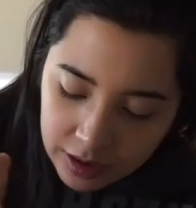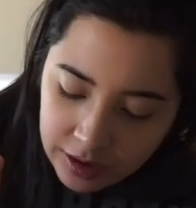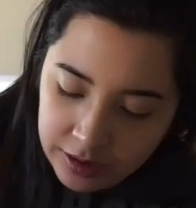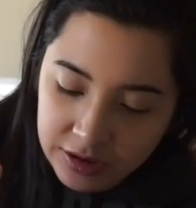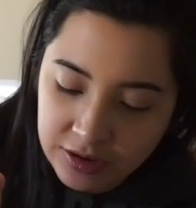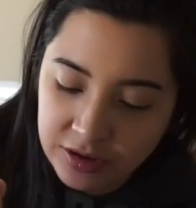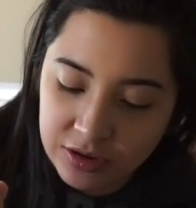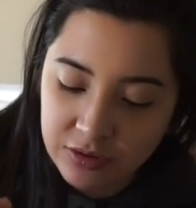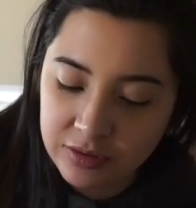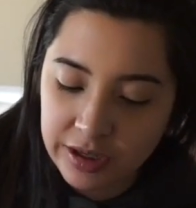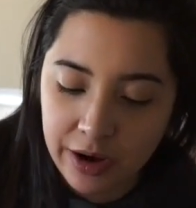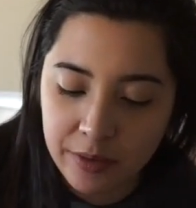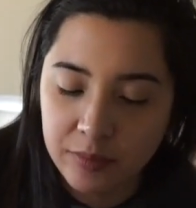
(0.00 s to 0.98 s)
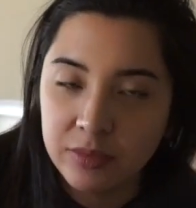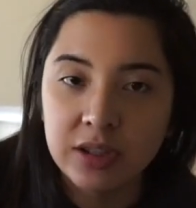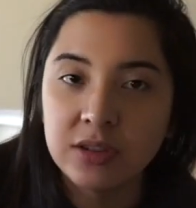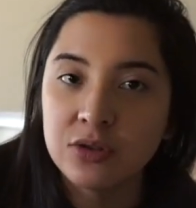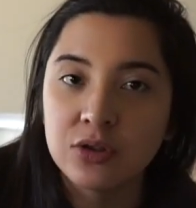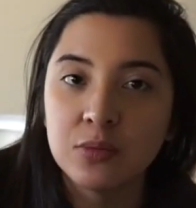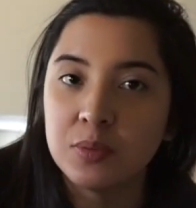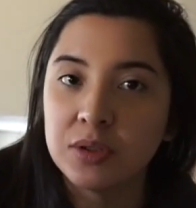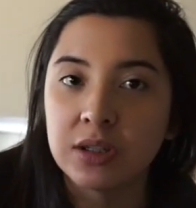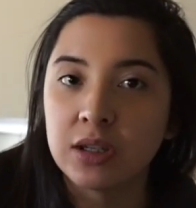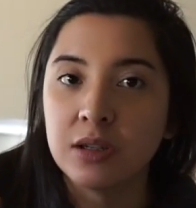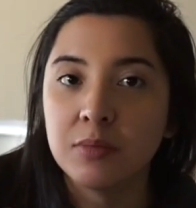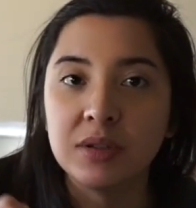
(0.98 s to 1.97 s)
And there's no doubt this group is
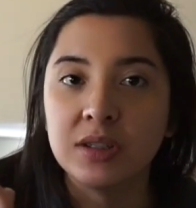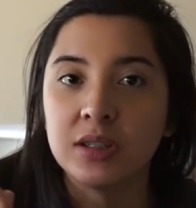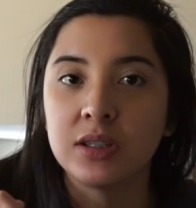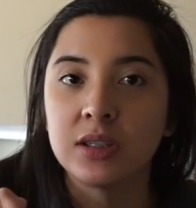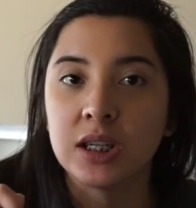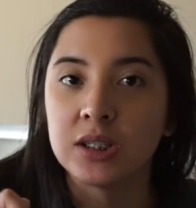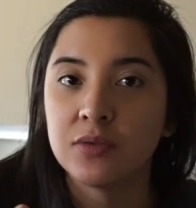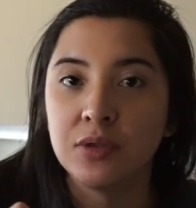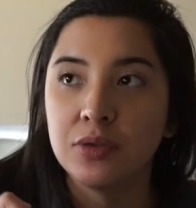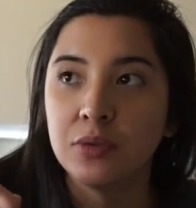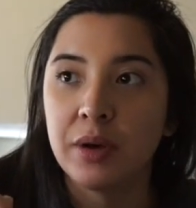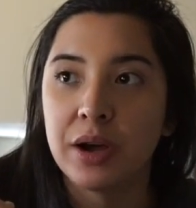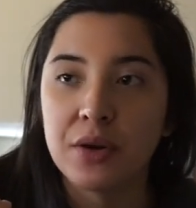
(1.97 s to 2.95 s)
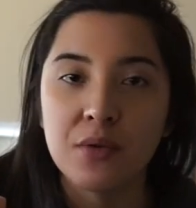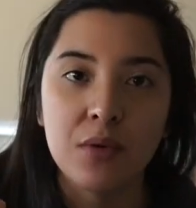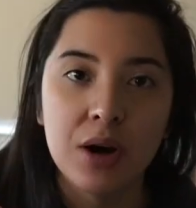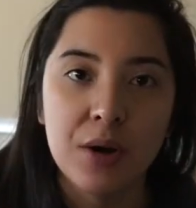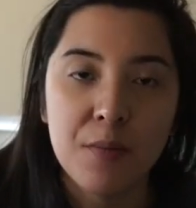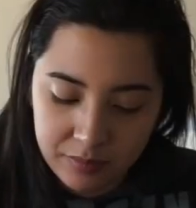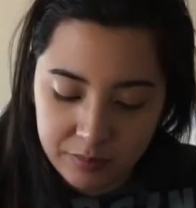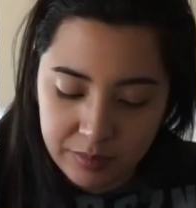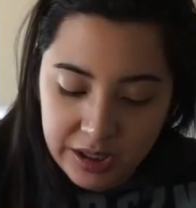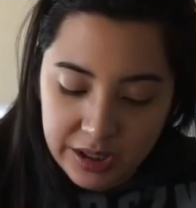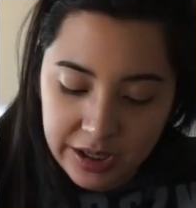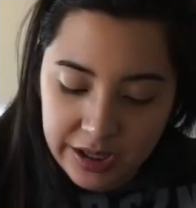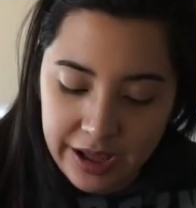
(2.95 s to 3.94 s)
going to be successful no matter what.
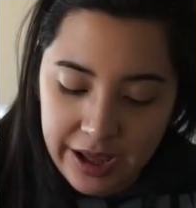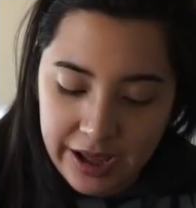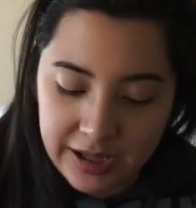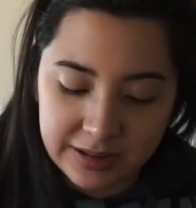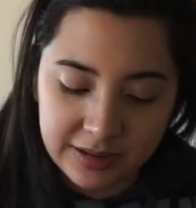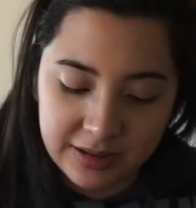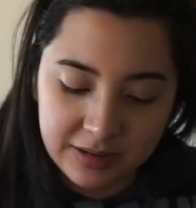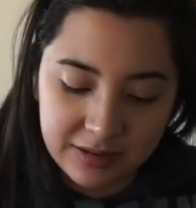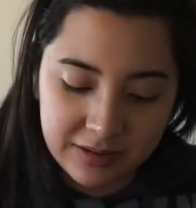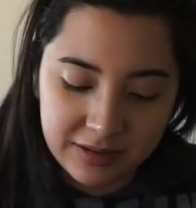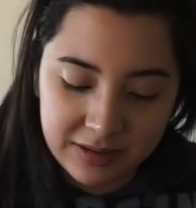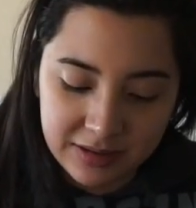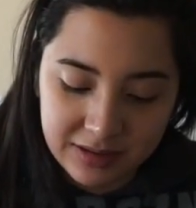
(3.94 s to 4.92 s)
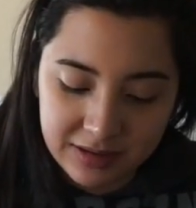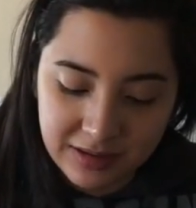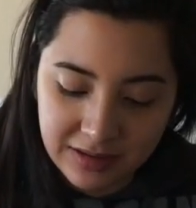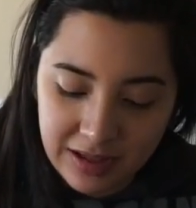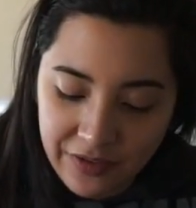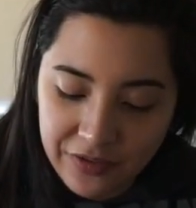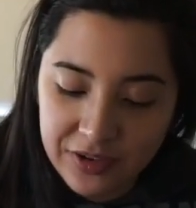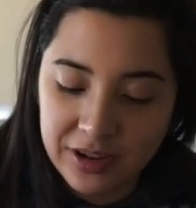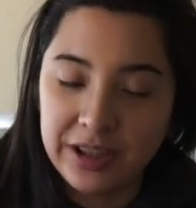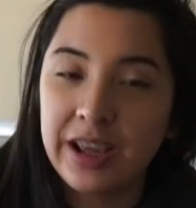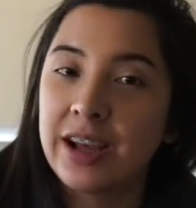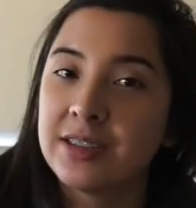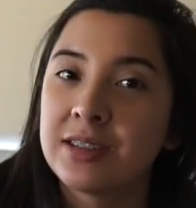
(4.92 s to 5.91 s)
BigHit
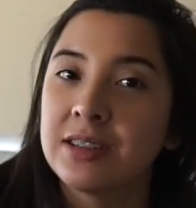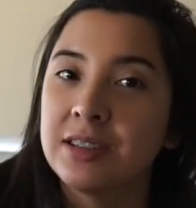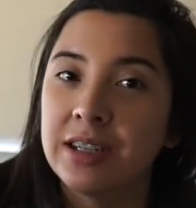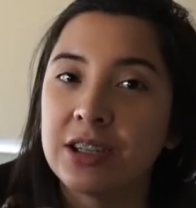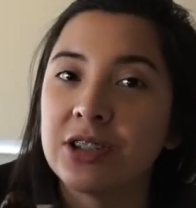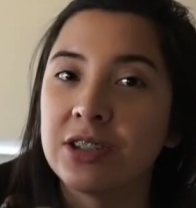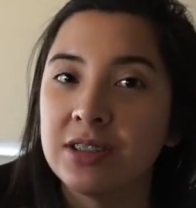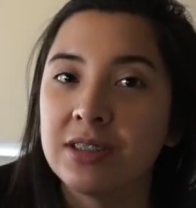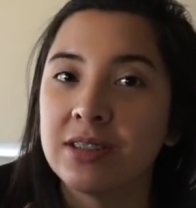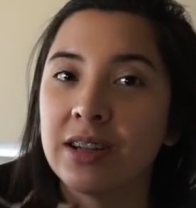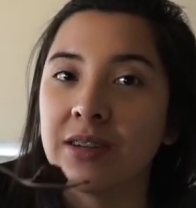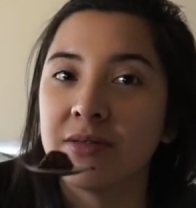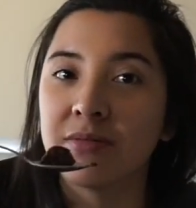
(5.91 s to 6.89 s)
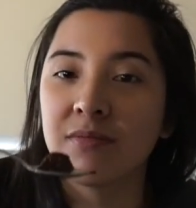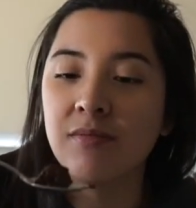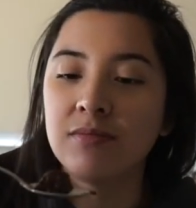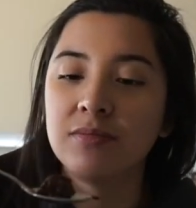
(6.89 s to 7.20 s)
definitely has connections now.